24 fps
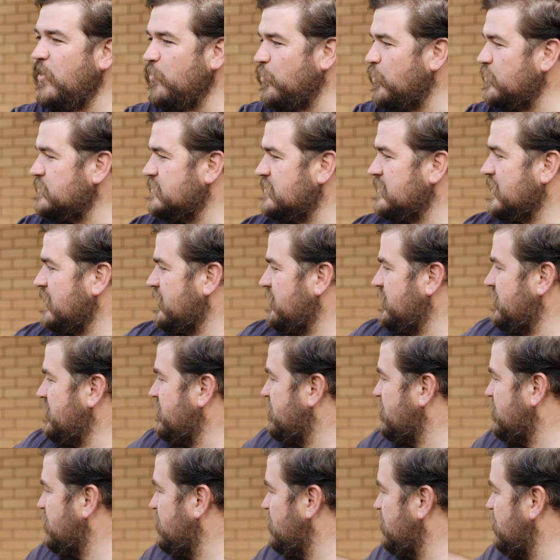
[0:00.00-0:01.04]
I was going
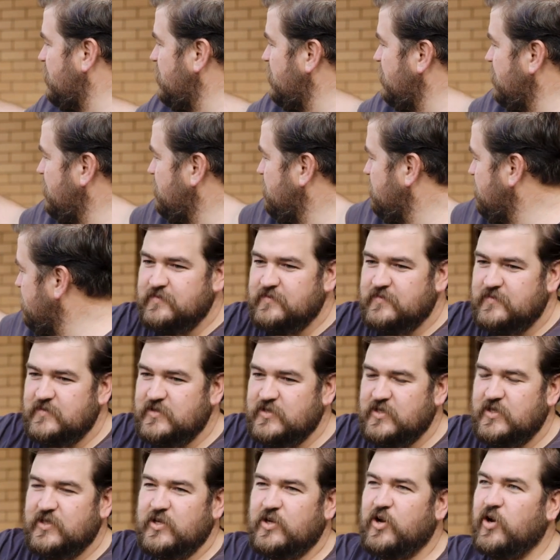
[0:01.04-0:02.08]
to
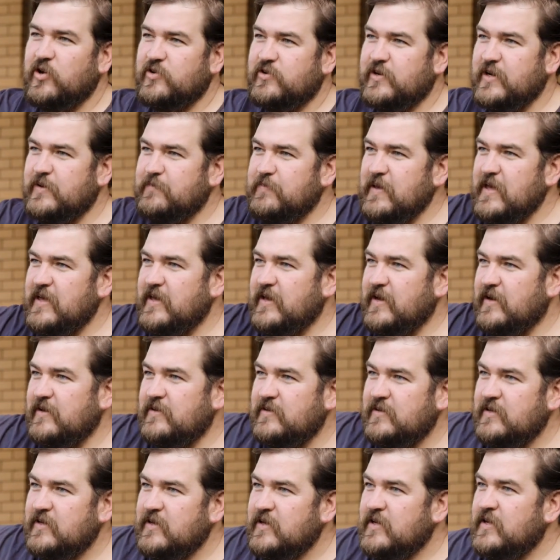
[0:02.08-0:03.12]
do the concrete pier
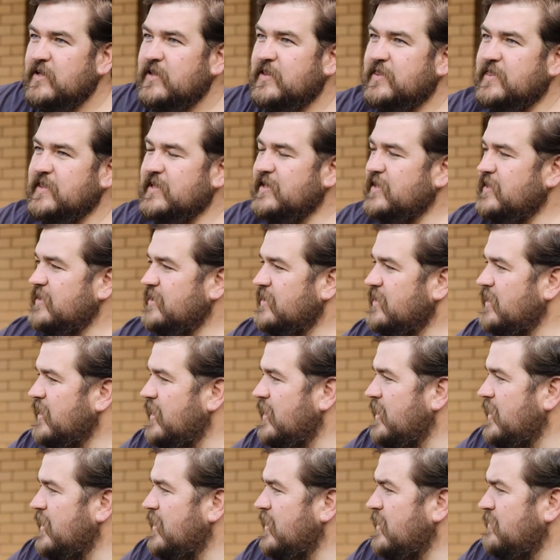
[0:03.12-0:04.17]
thing,
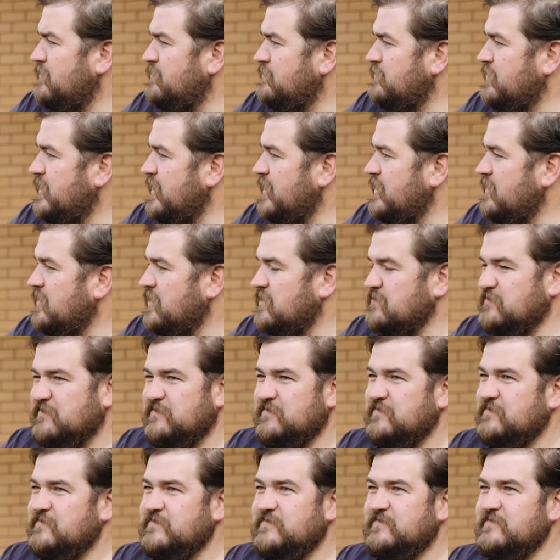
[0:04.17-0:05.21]
but
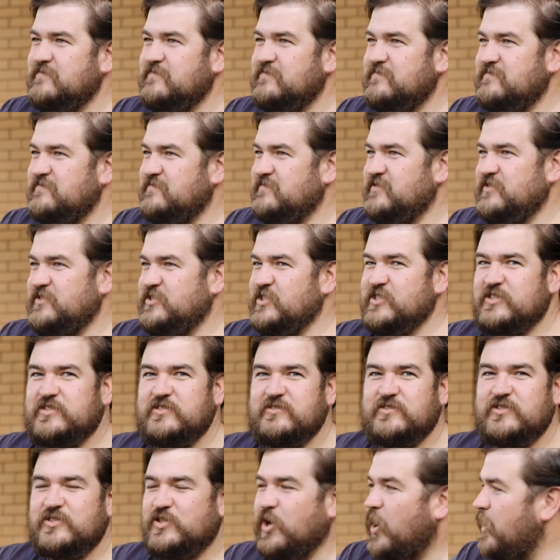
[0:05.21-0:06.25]
I'm just
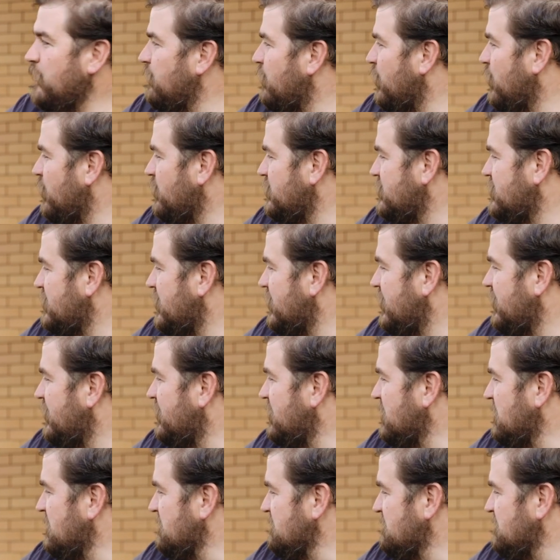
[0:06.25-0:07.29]
time poor, so
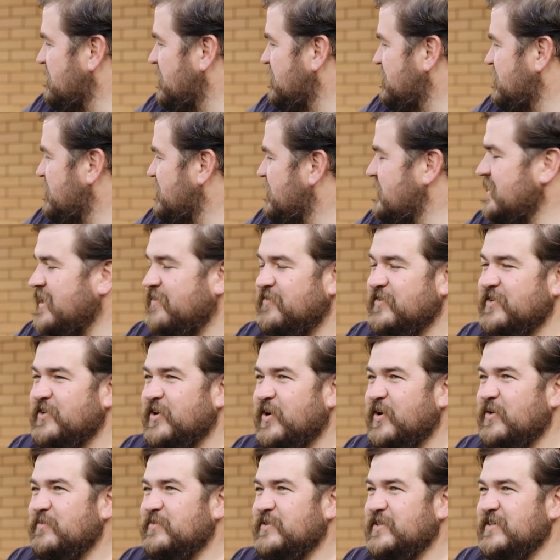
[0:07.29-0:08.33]
I just didn't have the
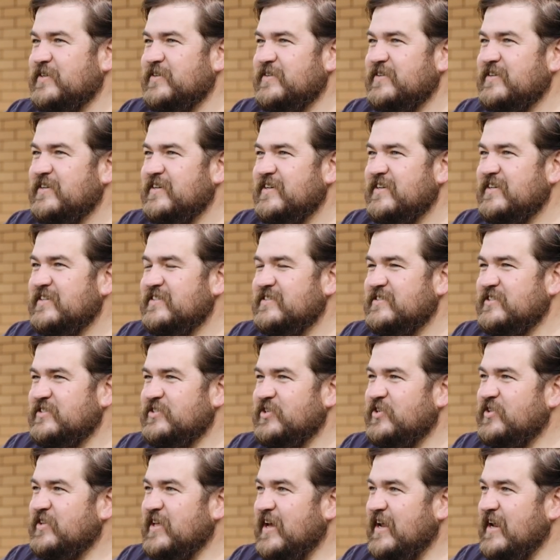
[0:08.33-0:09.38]
time to
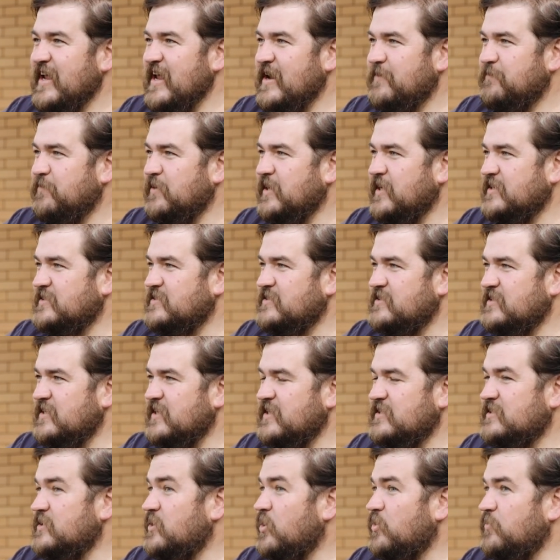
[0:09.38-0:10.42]
do that. And plus,
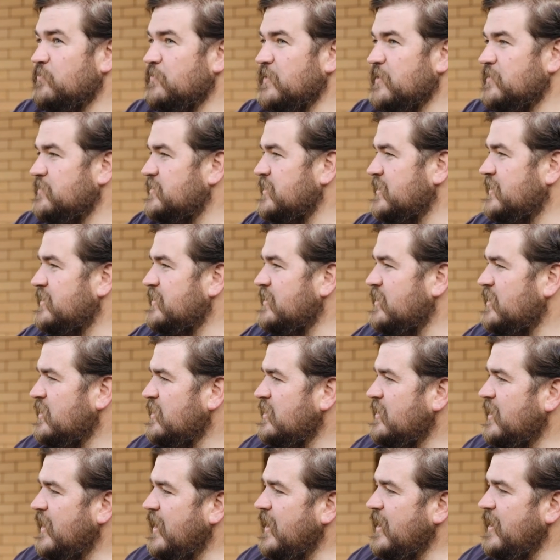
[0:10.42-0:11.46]
it's an old building,
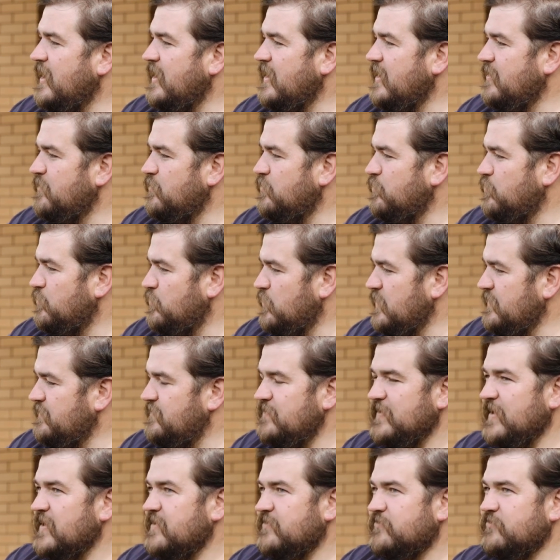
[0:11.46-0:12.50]
and we
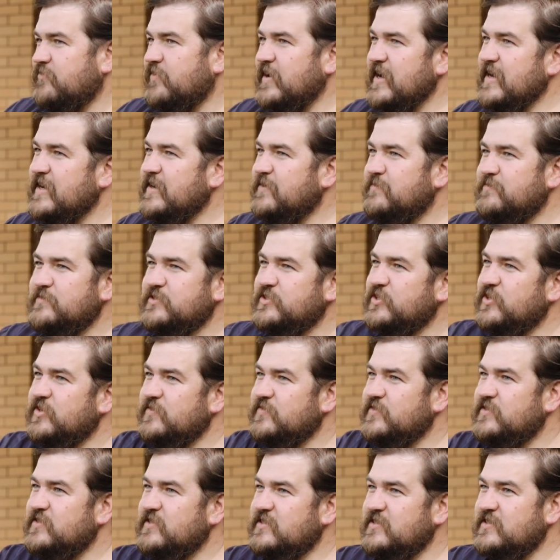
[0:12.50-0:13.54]
found random
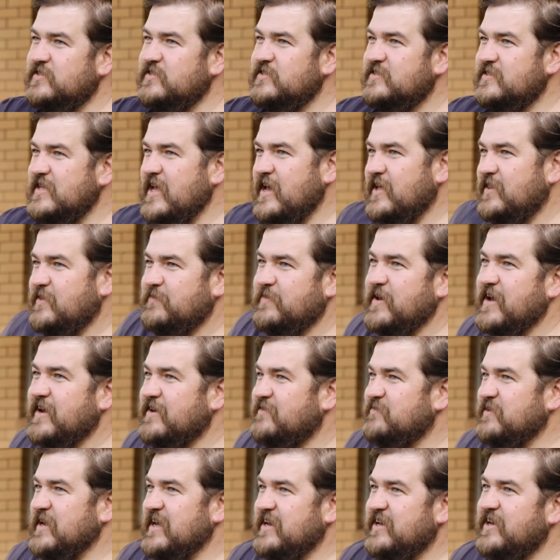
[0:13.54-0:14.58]
services out the back,
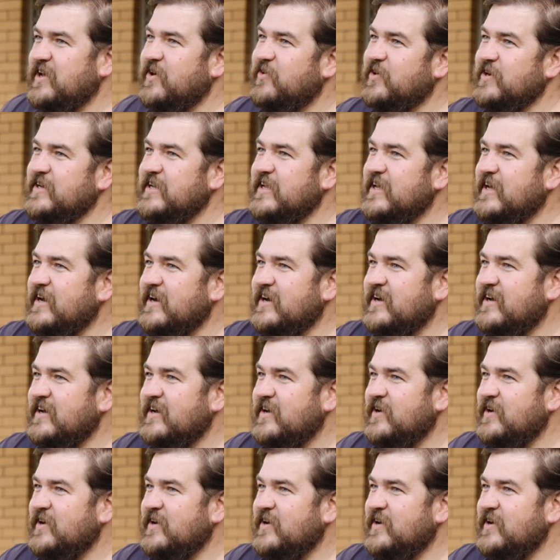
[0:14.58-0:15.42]
and we had no idea